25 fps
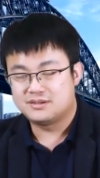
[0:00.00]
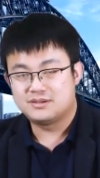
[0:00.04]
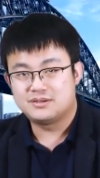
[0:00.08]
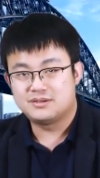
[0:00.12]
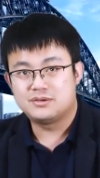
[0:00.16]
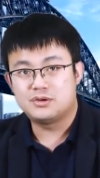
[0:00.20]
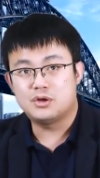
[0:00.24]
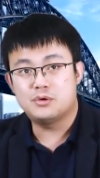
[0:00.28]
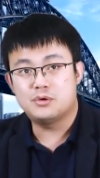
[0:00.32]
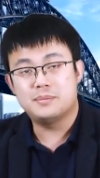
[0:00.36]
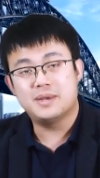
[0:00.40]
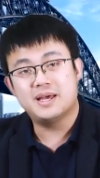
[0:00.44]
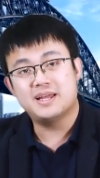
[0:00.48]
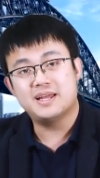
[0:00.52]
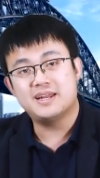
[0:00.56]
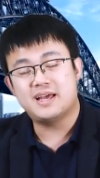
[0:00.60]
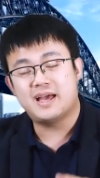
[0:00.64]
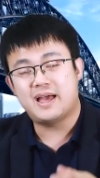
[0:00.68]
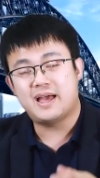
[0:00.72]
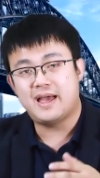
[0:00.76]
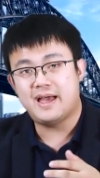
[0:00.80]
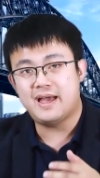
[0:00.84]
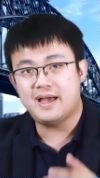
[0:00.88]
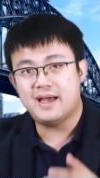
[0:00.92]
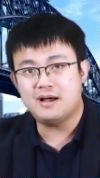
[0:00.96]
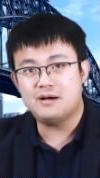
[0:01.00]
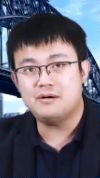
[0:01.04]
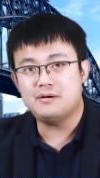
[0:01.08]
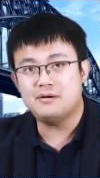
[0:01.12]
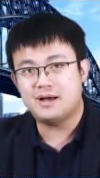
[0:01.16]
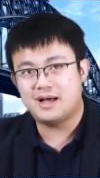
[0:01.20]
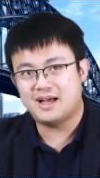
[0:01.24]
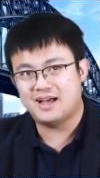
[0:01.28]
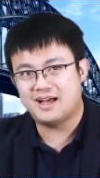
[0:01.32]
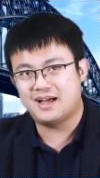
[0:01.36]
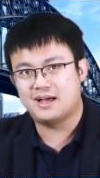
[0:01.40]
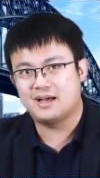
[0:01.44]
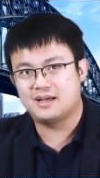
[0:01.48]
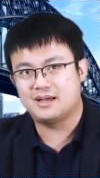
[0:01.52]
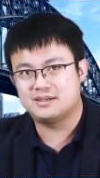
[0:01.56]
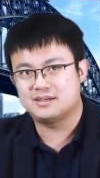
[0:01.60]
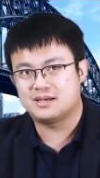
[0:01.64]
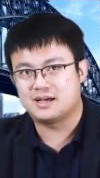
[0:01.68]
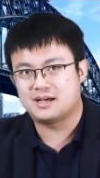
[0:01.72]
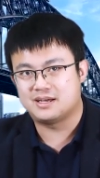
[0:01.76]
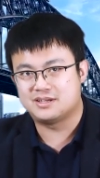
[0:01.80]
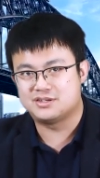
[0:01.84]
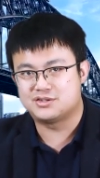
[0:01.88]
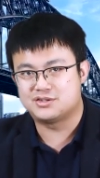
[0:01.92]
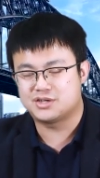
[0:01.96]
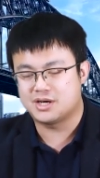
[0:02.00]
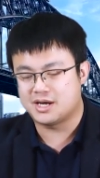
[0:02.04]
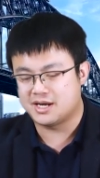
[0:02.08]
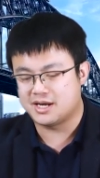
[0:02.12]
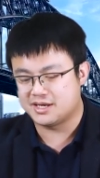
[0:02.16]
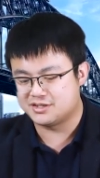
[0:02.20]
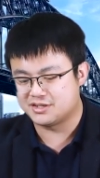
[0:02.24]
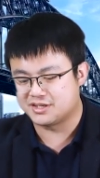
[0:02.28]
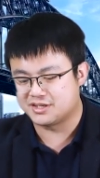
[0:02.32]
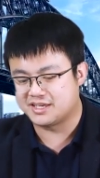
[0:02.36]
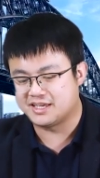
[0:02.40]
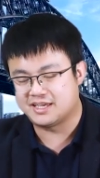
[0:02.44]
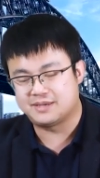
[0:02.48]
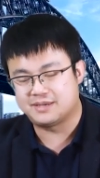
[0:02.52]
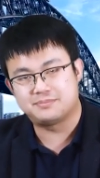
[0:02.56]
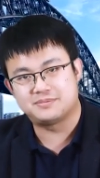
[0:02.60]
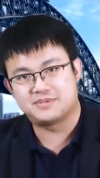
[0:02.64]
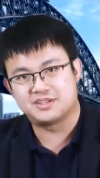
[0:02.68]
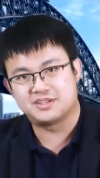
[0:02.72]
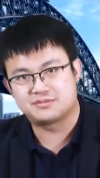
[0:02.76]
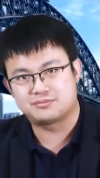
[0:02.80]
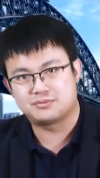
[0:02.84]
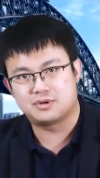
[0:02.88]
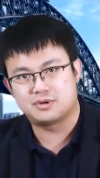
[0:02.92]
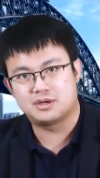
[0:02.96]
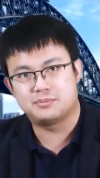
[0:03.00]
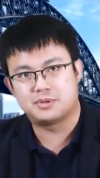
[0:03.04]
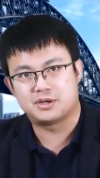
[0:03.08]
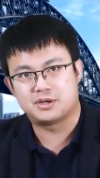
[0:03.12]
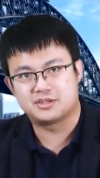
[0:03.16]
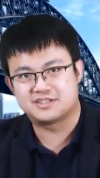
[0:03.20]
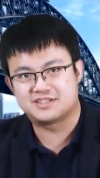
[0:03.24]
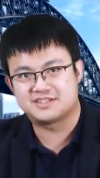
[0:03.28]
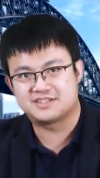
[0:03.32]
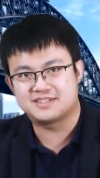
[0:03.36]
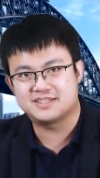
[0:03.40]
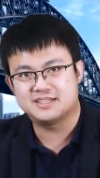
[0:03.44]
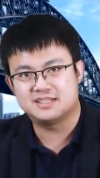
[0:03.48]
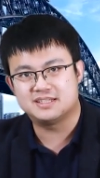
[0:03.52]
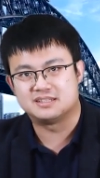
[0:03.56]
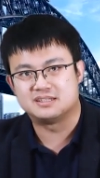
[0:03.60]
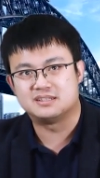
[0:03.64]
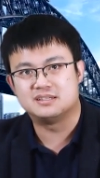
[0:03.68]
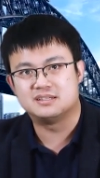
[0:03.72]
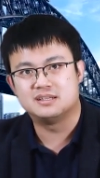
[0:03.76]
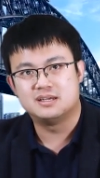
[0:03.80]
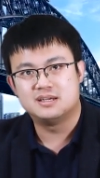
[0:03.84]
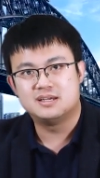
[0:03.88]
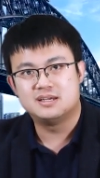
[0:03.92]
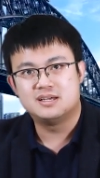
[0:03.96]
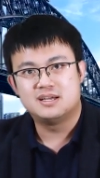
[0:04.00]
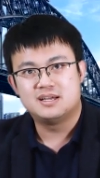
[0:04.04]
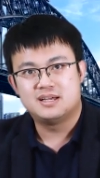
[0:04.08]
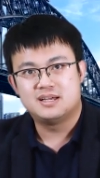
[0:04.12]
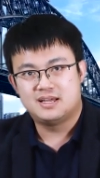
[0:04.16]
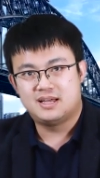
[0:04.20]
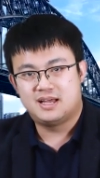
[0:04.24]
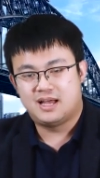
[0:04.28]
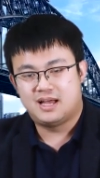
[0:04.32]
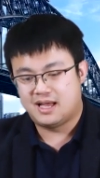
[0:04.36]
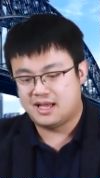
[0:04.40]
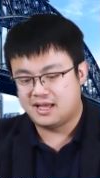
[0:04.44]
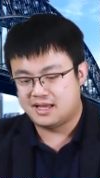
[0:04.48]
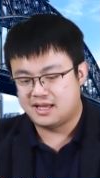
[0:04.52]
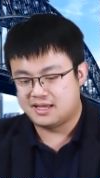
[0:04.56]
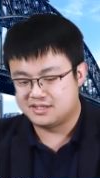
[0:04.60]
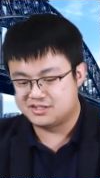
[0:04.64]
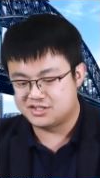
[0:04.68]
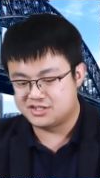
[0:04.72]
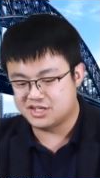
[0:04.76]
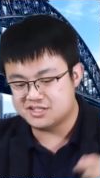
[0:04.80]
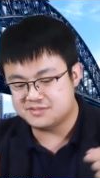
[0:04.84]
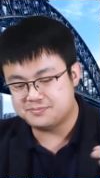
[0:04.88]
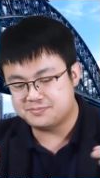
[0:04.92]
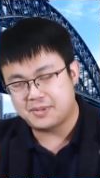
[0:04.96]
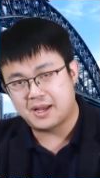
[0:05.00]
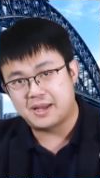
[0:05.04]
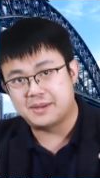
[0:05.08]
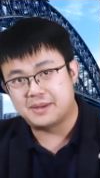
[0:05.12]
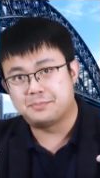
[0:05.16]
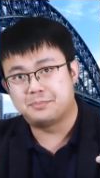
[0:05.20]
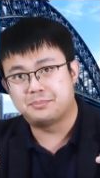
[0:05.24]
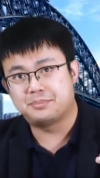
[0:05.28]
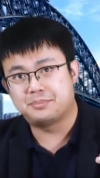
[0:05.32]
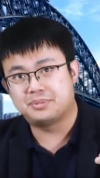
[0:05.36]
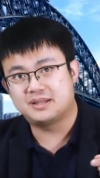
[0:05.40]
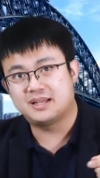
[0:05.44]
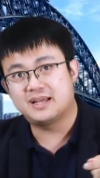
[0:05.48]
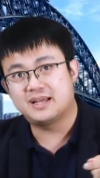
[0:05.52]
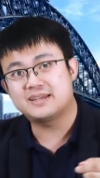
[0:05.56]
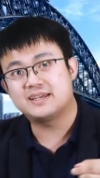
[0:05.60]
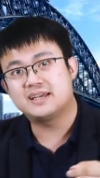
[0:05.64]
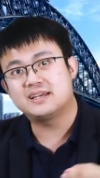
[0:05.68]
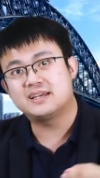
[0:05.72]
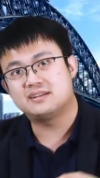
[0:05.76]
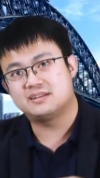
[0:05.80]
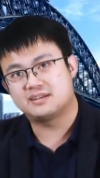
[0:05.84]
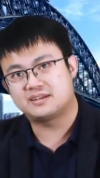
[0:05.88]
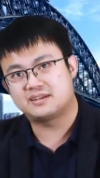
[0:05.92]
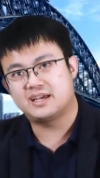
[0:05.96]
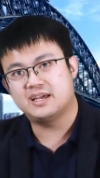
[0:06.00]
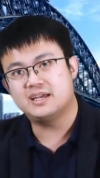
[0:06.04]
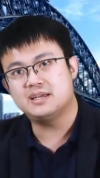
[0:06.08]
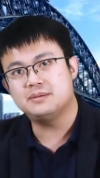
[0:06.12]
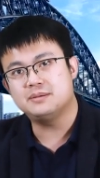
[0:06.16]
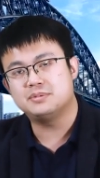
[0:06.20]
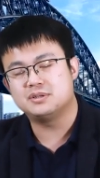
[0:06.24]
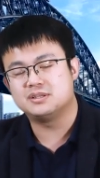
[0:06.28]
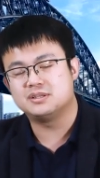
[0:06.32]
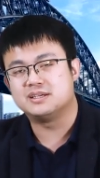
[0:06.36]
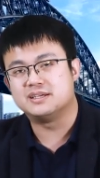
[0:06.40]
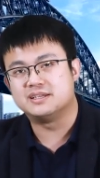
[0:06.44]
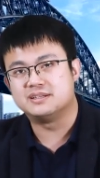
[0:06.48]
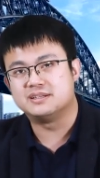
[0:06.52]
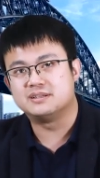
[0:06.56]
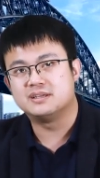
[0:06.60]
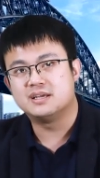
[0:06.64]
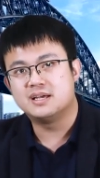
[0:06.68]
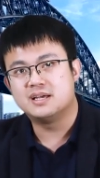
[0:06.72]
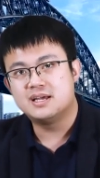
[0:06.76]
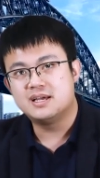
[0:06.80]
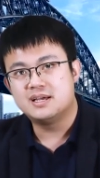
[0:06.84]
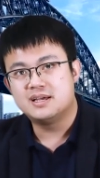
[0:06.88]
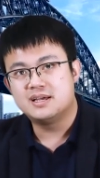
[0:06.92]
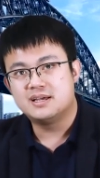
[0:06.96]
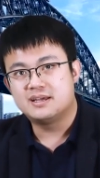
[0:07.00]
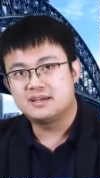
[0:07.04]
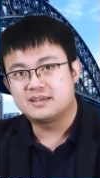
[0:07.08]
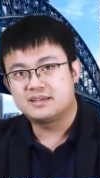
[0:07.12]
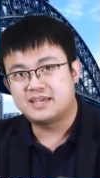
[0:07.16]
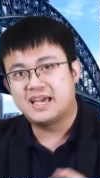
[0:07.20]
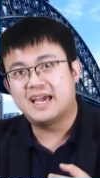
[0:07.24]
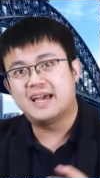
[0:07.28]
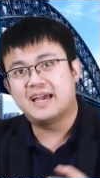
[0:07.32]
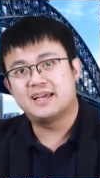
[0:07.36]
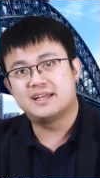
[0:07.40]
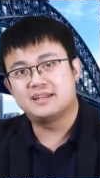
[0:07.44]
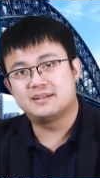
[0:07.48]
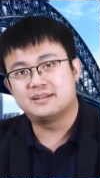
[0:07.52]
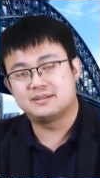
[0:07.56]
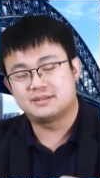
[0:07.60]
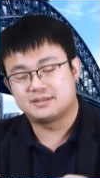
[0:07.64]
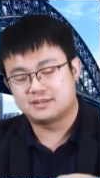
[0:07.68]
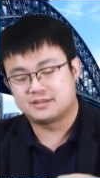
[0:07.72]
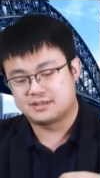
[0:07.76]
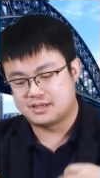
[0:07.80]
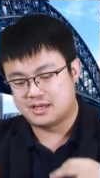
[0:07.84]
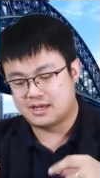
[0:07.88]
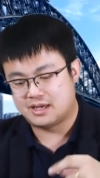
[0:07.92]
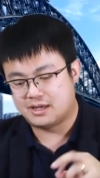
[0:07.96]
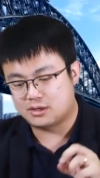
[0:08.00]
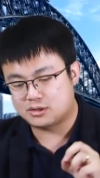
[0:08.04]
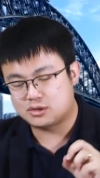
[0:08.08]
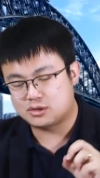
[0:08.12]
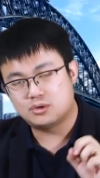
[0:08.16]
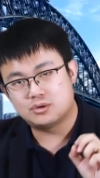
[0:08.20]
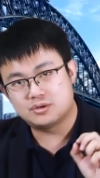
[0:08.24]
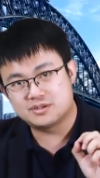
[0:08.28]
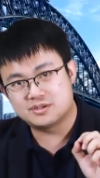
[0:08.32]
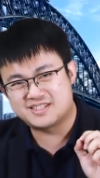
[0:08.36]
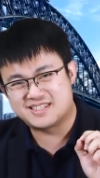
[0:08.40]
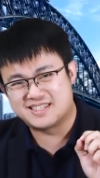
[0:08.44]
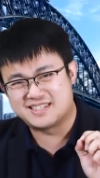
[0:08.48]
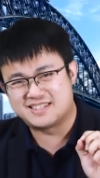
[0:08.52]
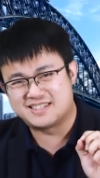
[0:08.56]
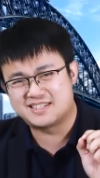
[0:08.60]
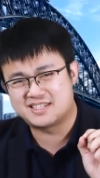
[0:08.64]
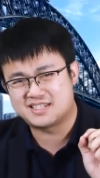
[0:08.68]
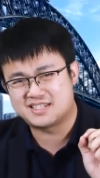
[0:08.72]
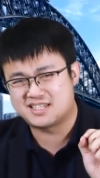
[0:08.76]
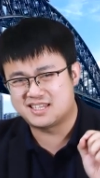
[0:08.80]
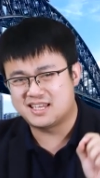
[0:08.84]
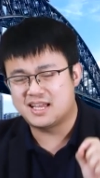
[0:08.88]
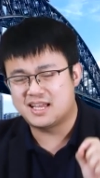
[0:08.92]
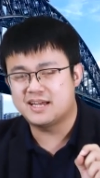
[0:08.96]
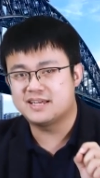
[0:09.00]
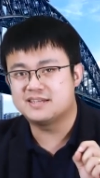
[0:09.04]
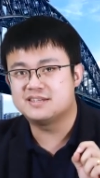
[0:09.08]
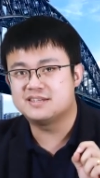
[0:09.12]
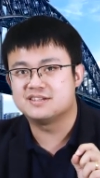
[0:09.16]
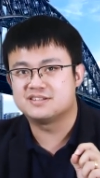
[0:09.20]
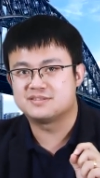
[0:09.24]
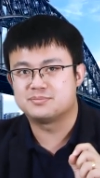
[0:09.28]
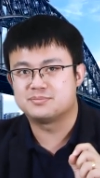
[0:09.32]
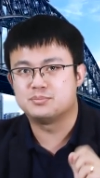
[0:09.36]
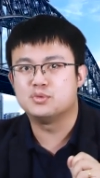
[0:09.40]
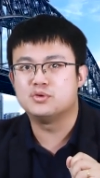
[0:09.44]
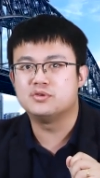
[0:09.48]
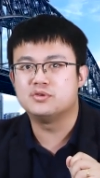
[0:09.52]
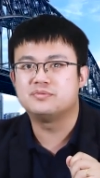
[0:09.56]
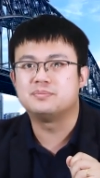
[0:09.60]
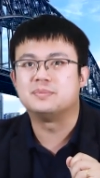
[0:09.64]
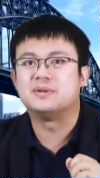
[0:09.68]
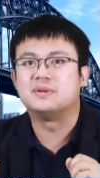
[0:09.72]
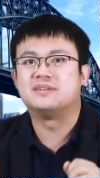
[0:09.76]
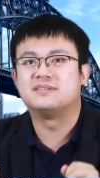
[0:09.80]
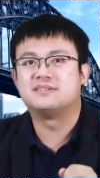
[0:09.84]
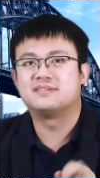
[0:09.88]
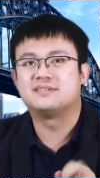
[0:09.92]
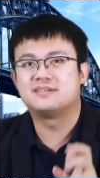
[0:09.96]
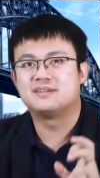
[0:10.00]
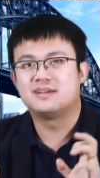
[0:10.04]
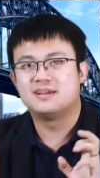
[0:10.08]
no matter how hard I try to keep this robot still, just by plugging the cable in can cause the slightest movement